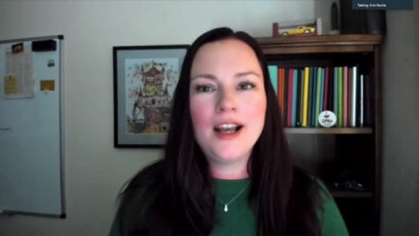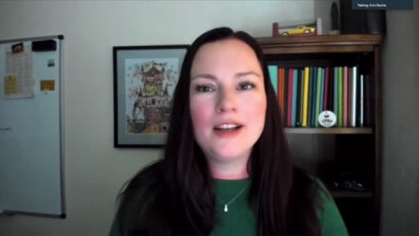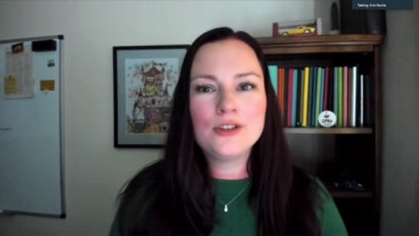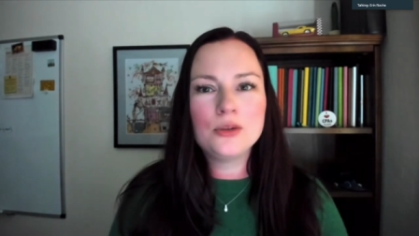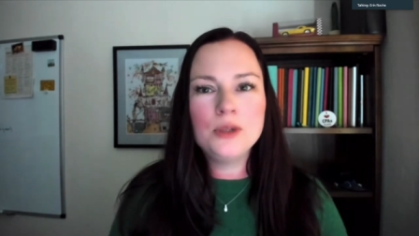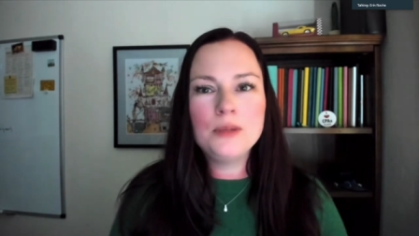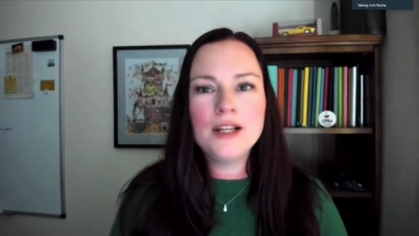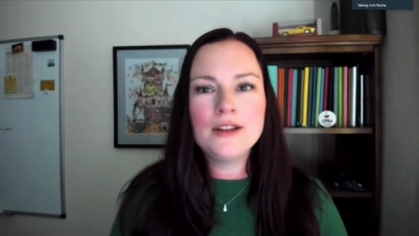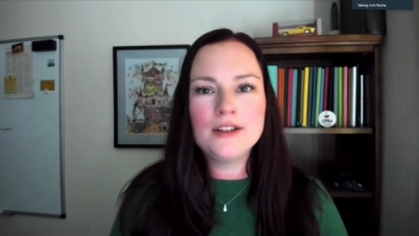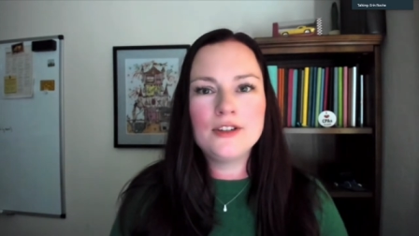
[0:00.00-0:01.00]
So we
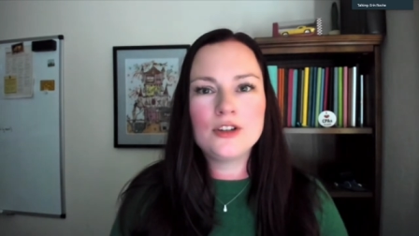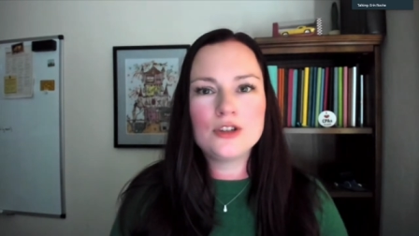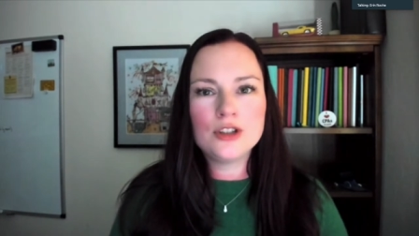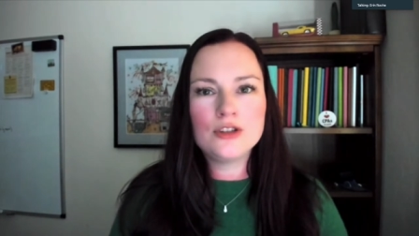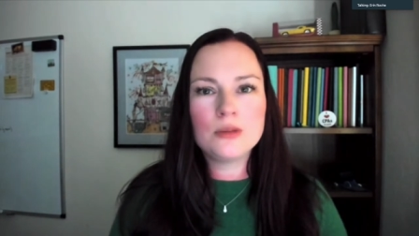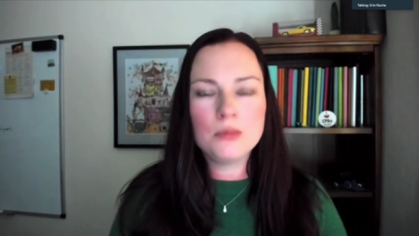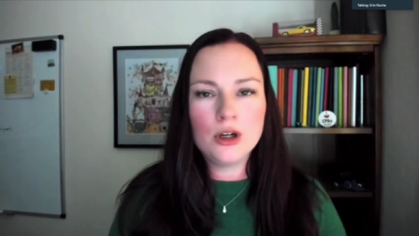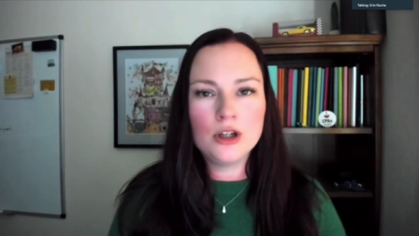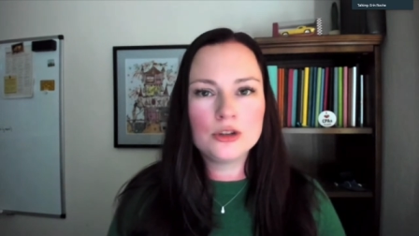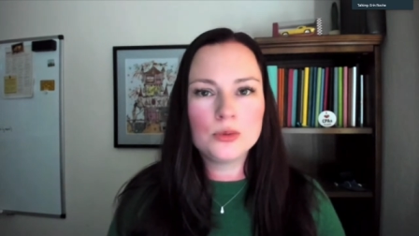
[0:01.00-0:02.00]
made the decision to
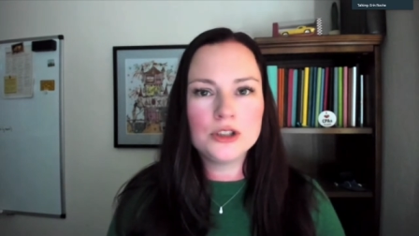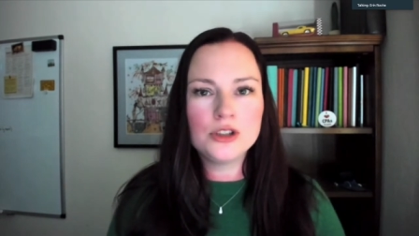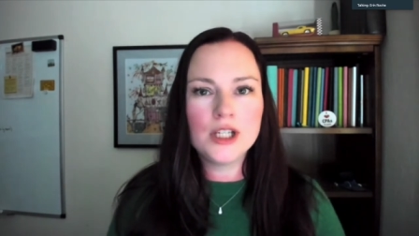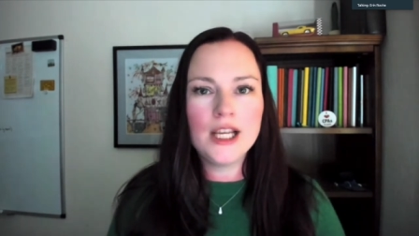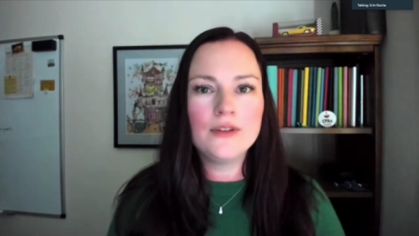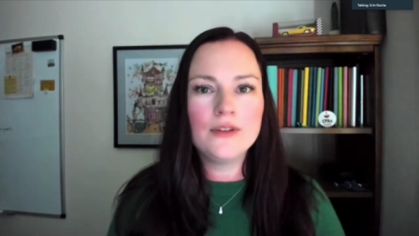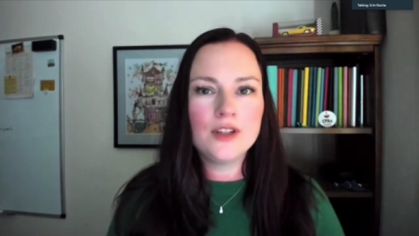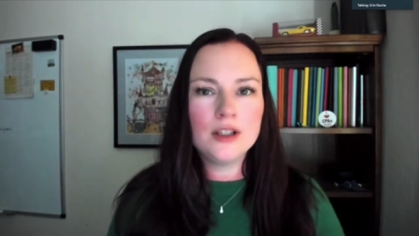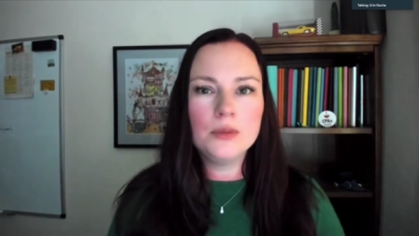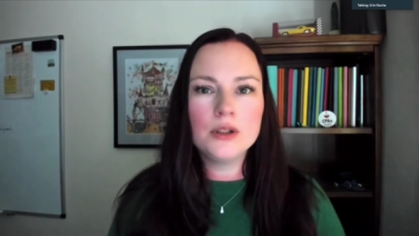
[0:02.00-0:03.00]
merge, which gave us
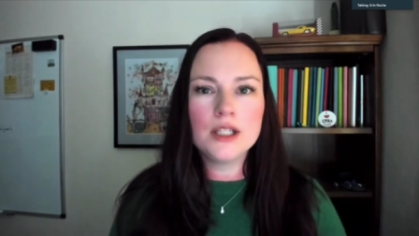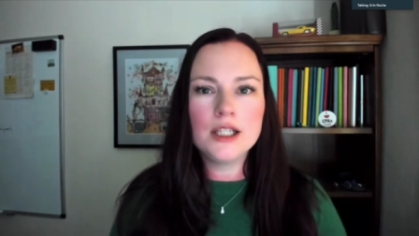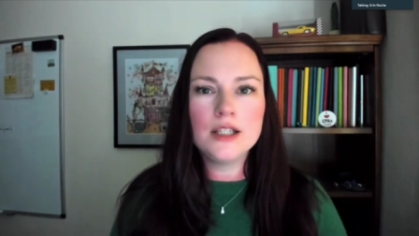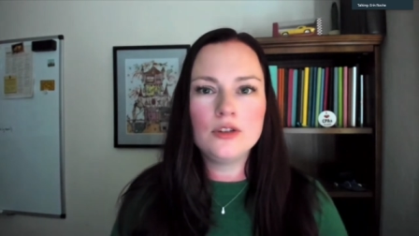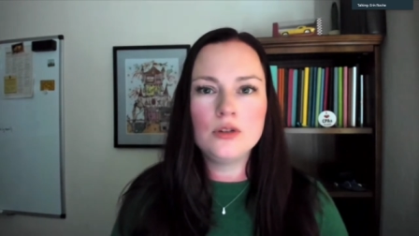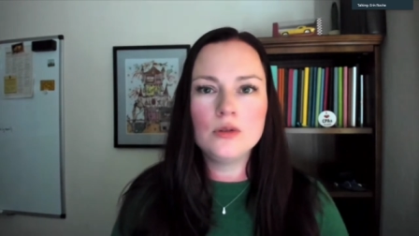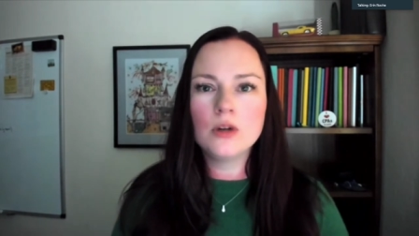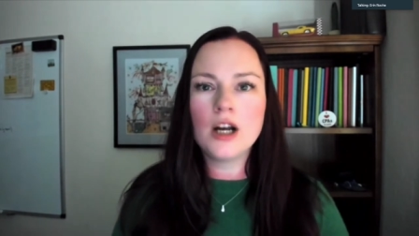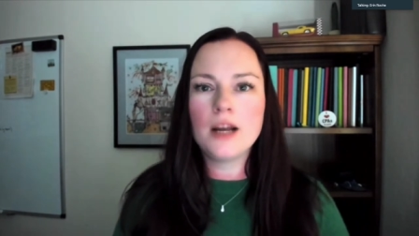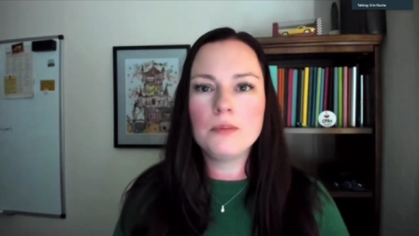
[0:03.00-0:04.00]
the ability to
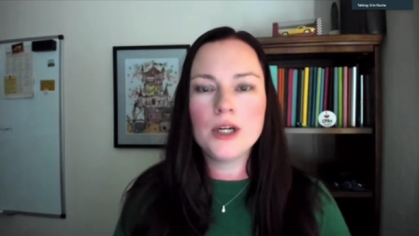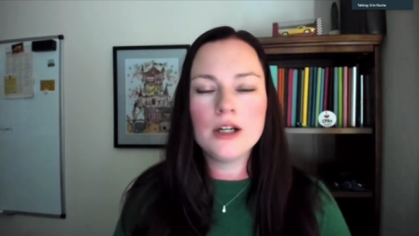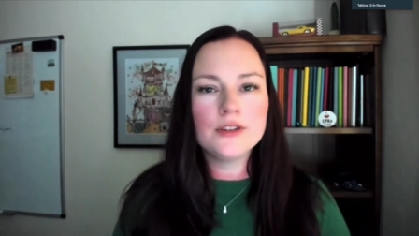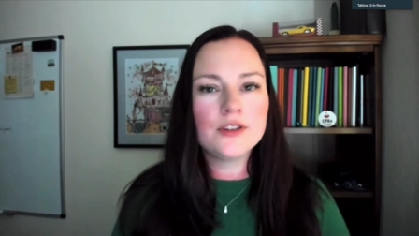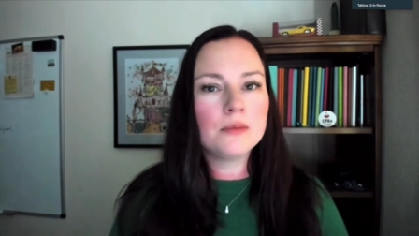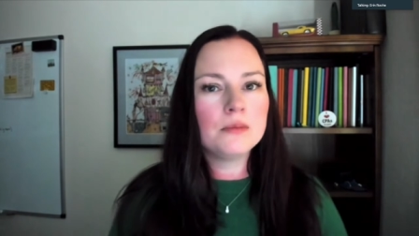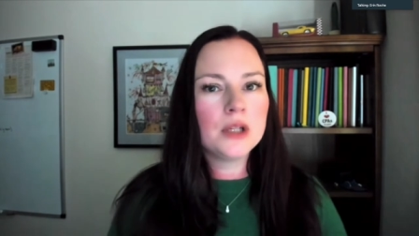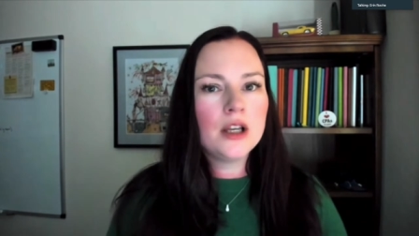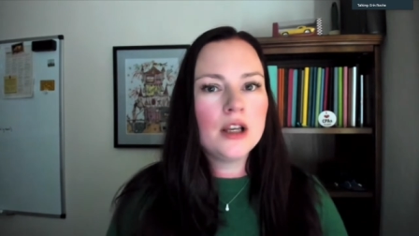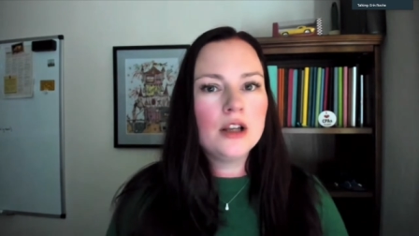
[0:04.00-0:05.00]
bring on some
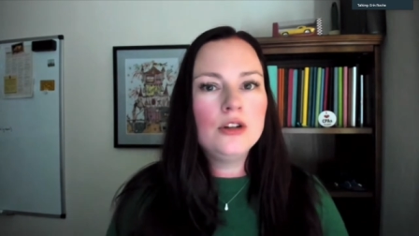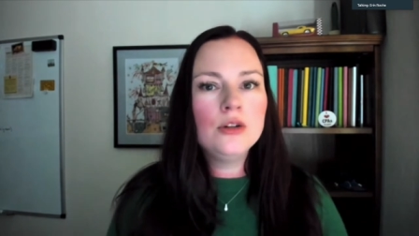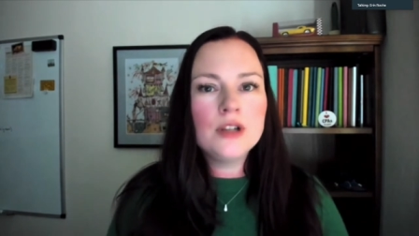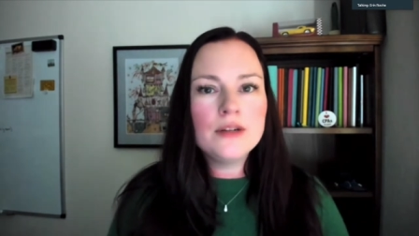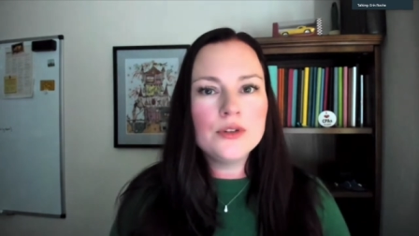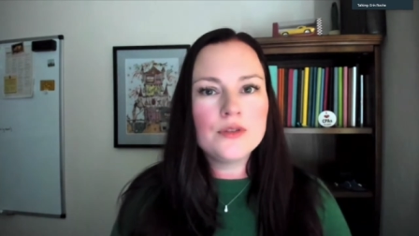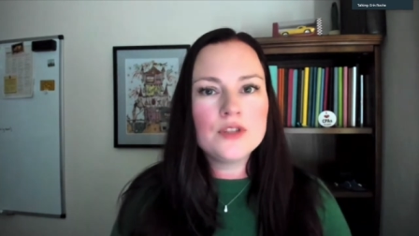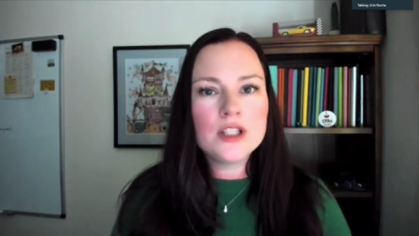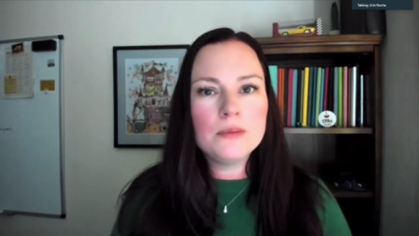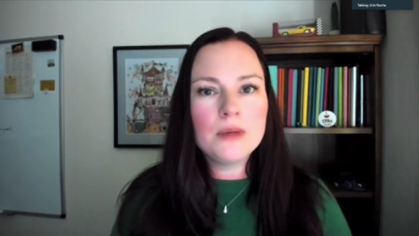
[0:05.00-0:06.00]
new levels of
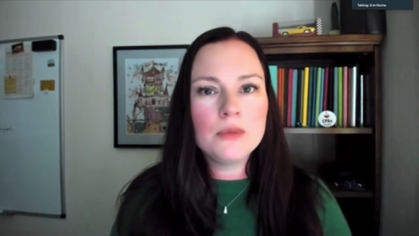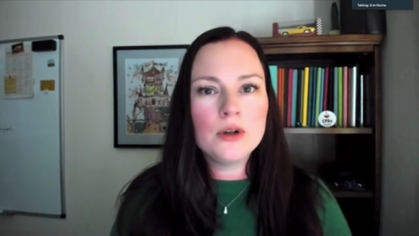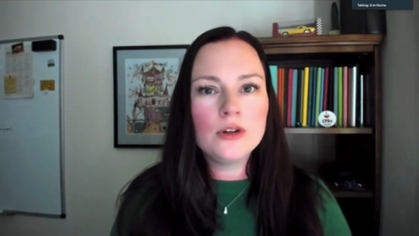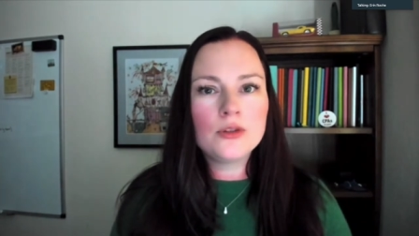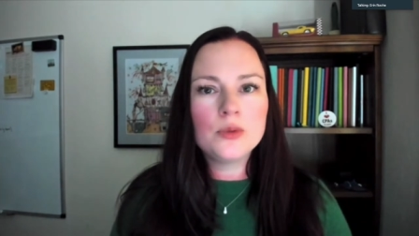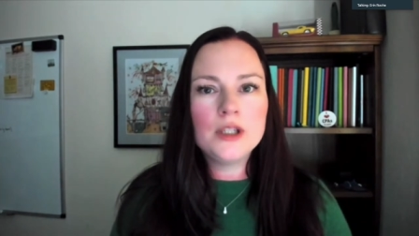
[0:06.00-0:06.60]
team members.